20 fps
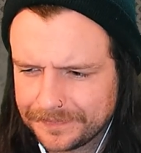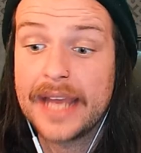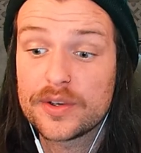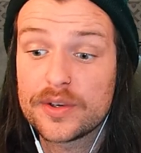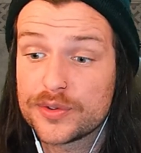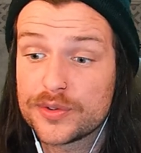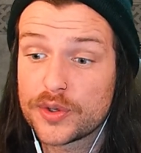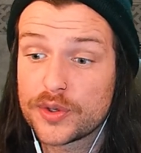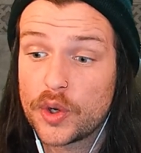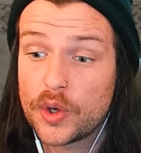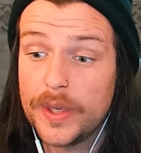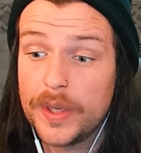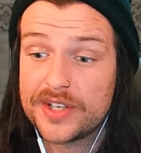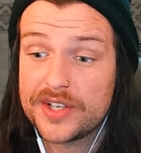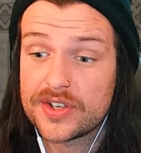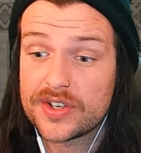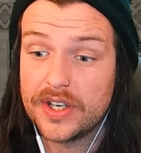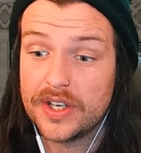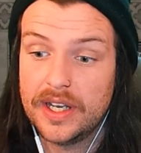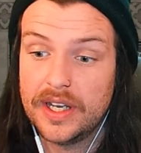And also quick
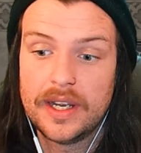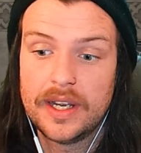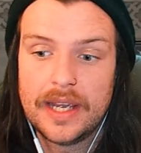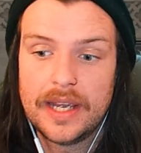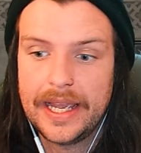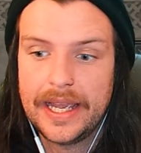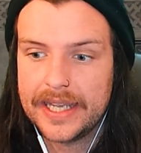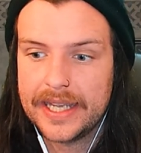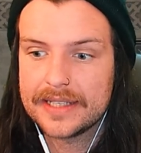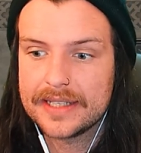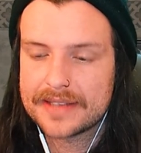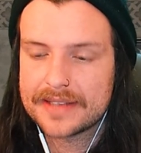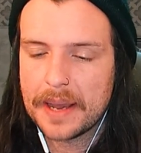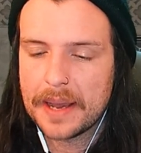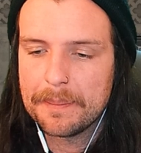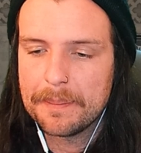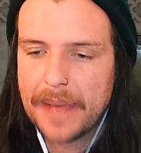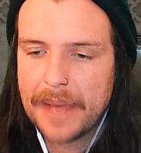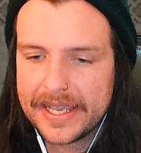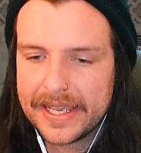shot is
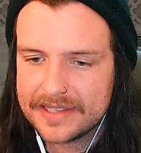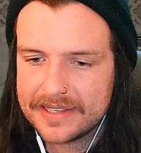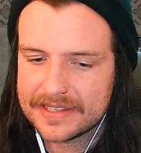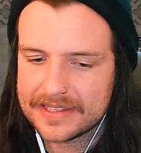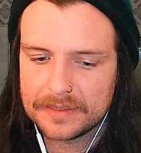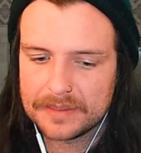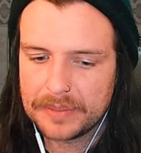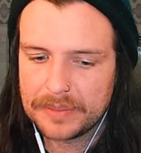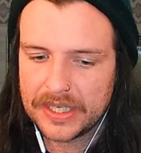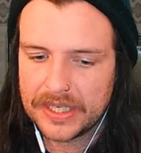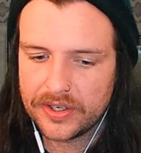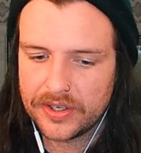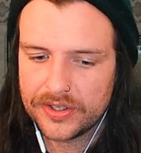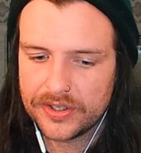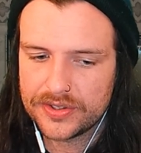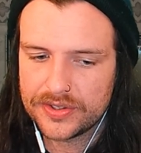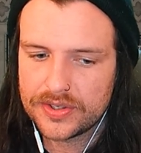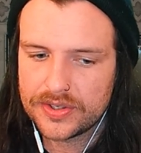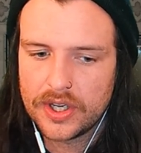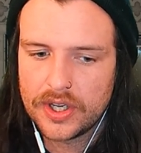amazing
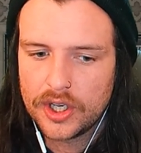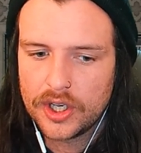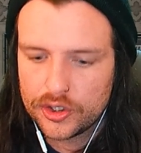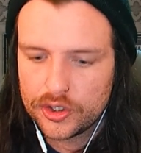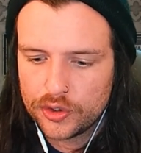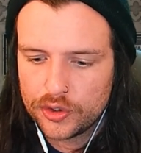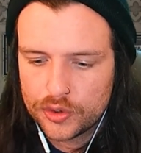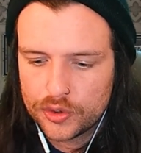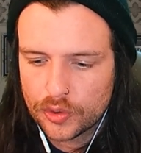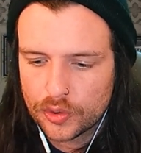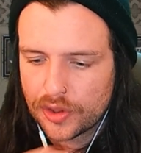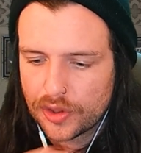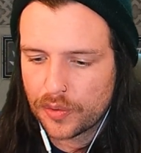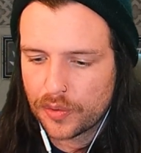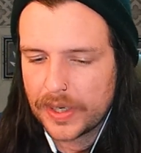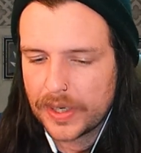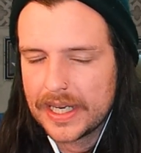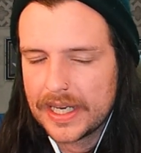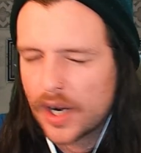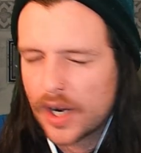because you do
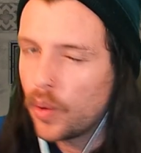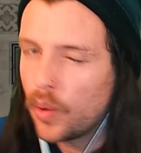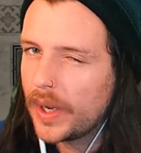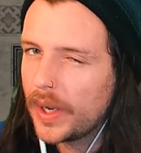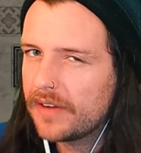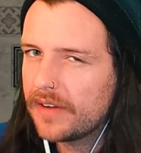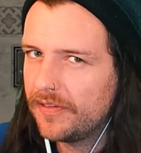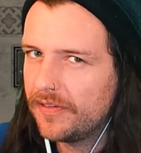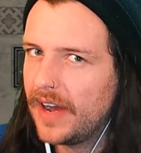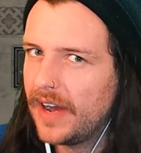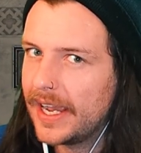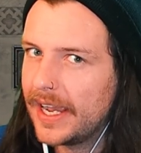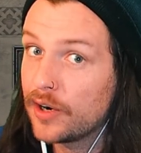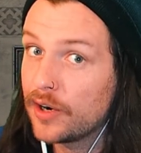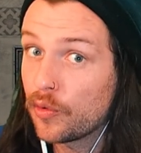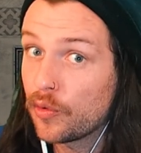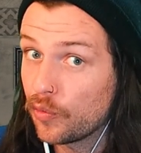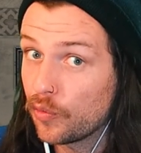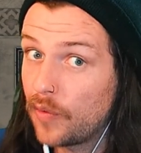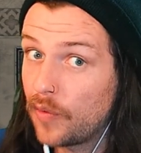3 quick
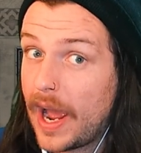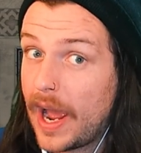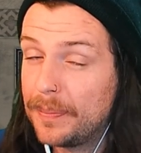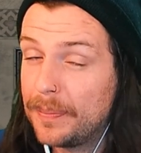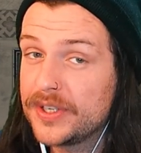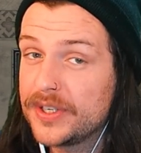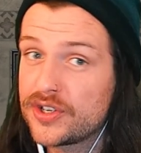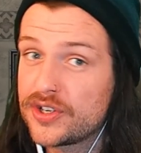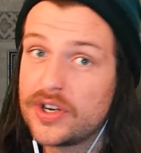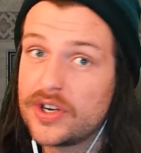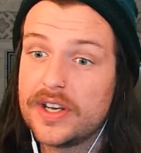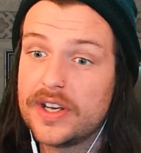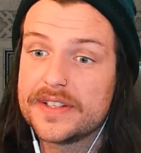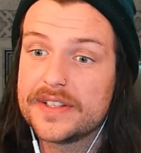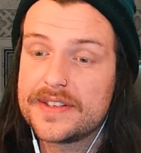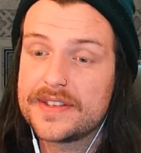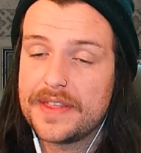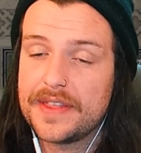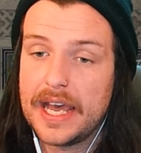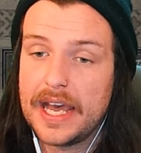fire rapid
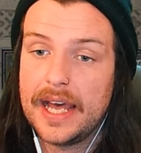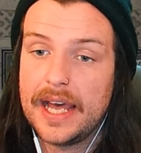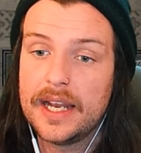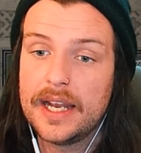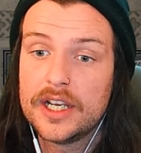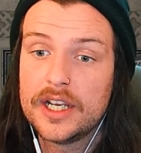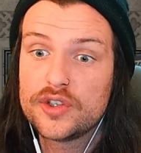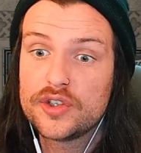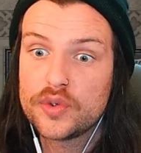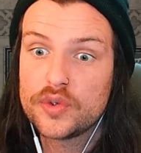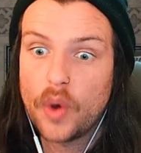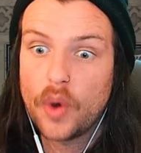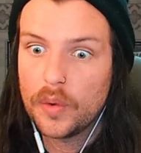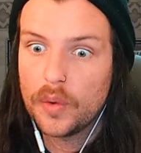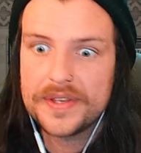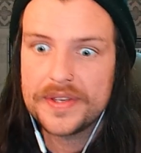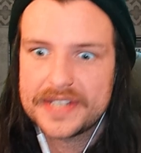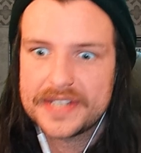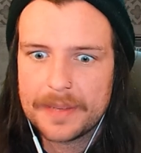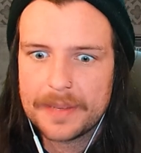shots that do
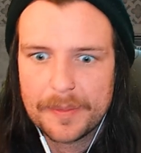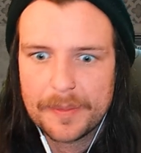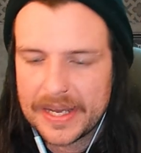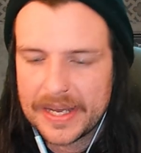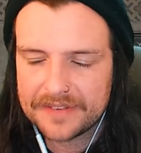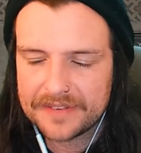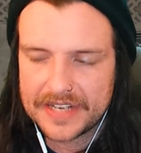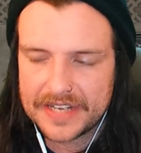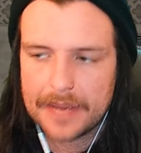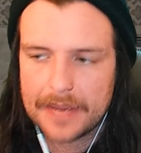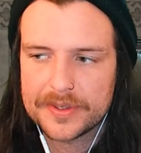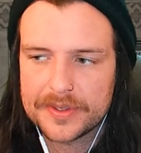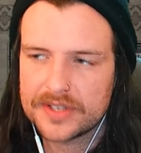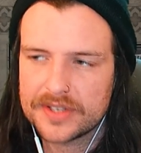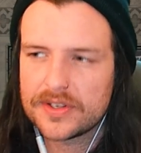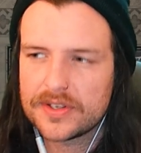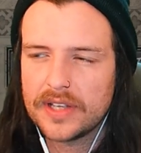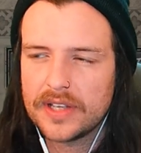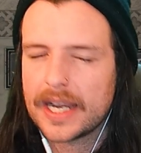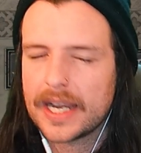all the same amount of damage.
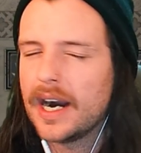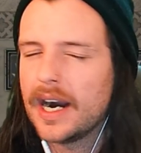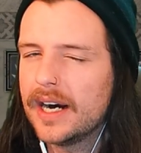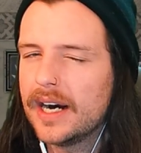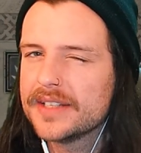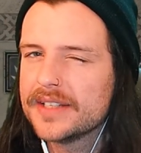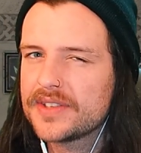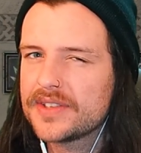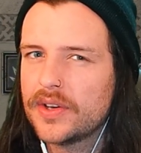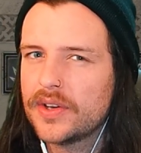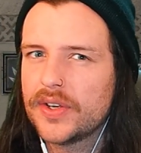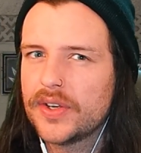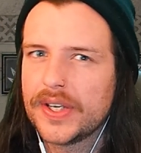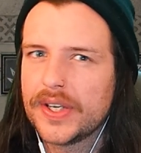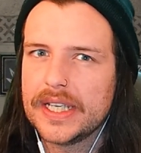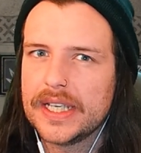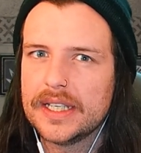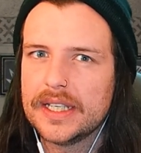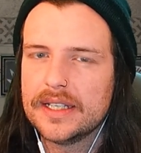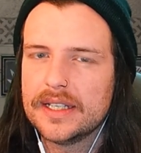It's not like
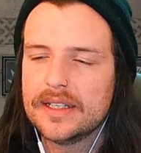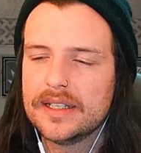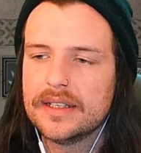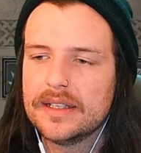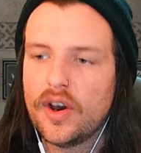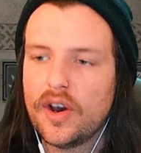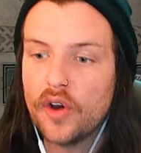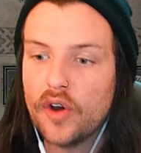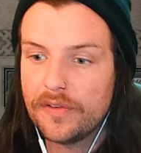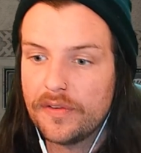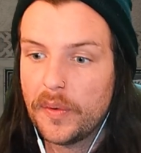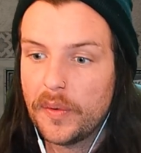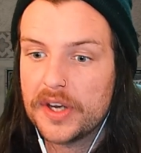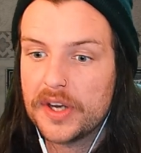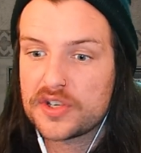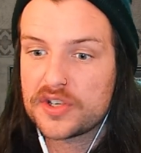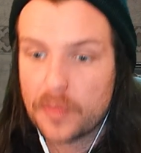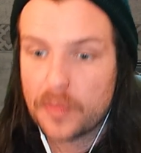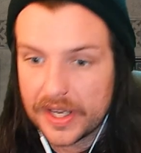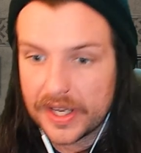Hanzo in
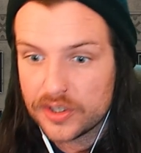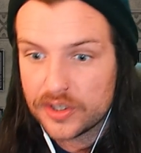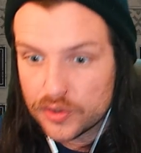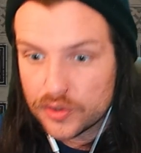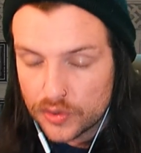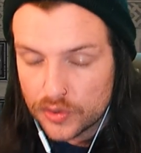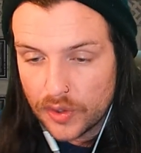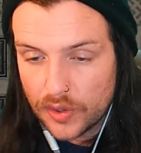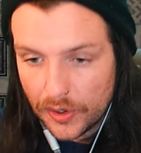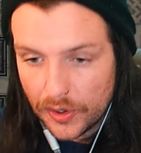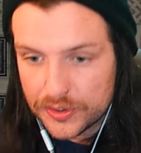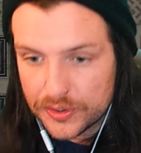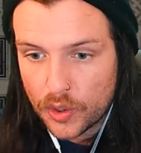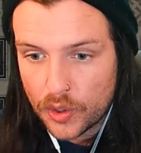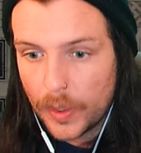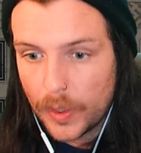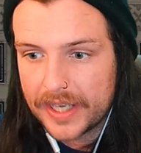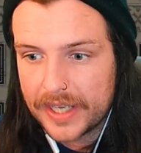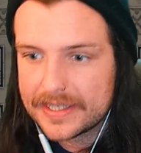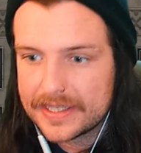Overwatch where you do those
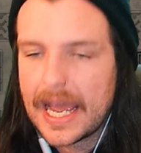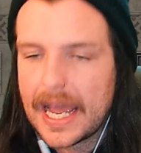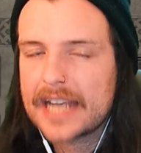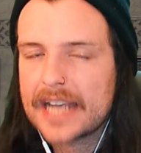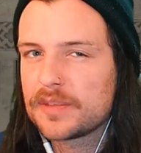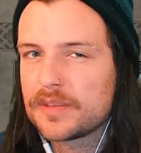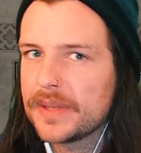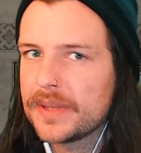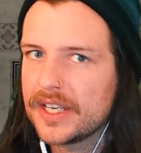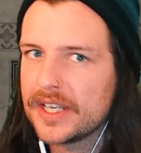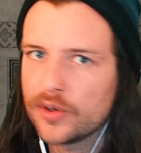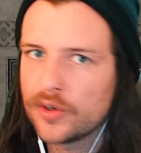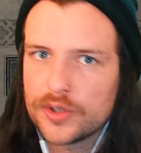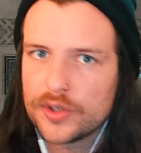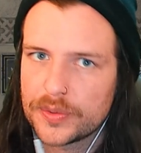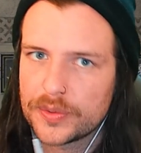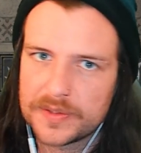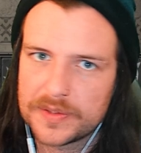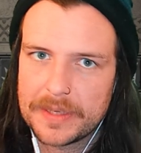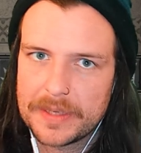quick attacks but they don't
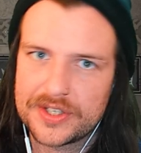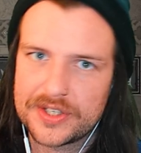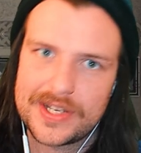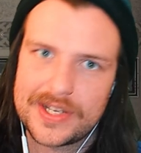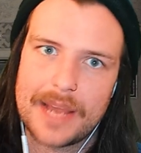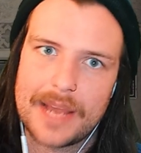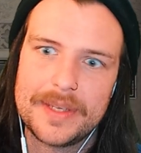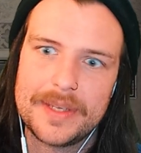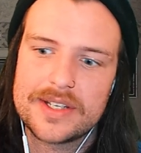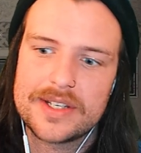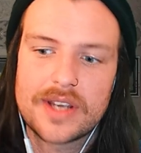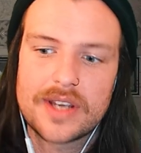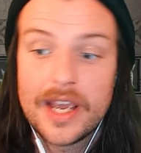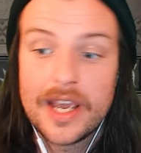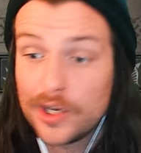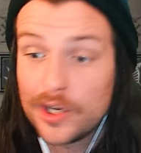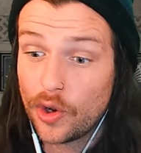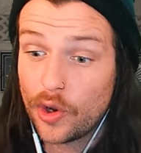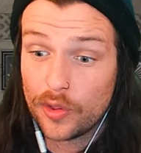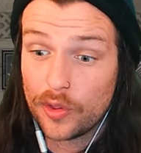do as much damage.
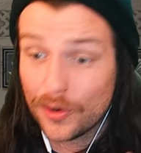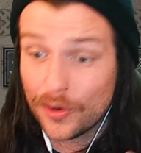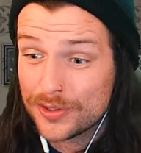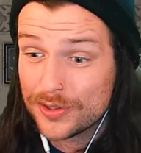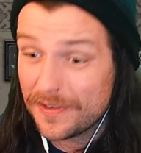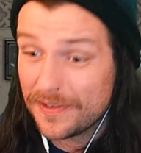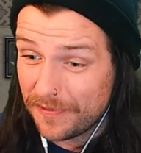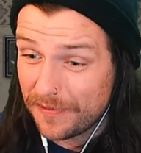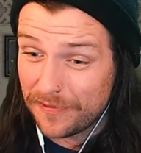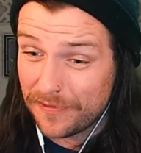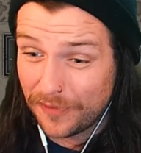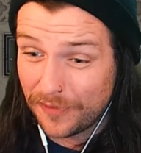No, those are